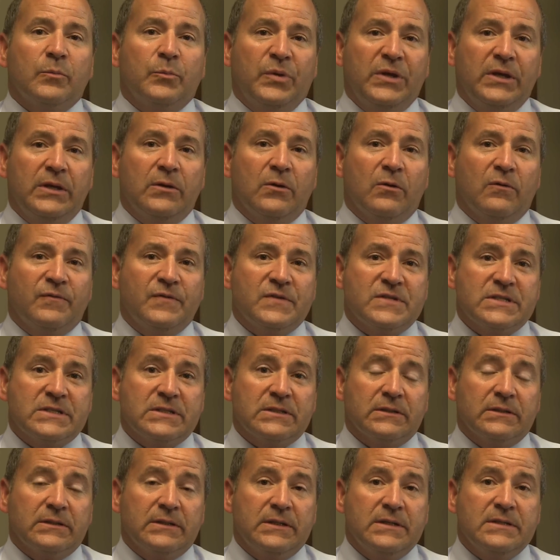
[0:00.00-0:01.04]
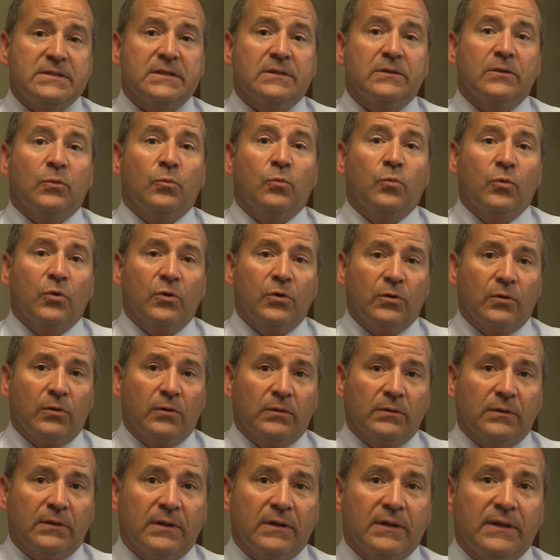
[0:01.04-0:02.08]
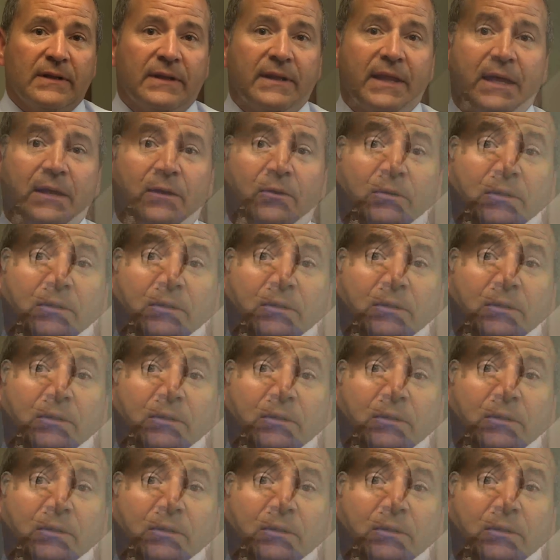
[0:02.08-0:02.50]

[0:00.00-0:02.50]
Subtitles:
P&O facilities in the world that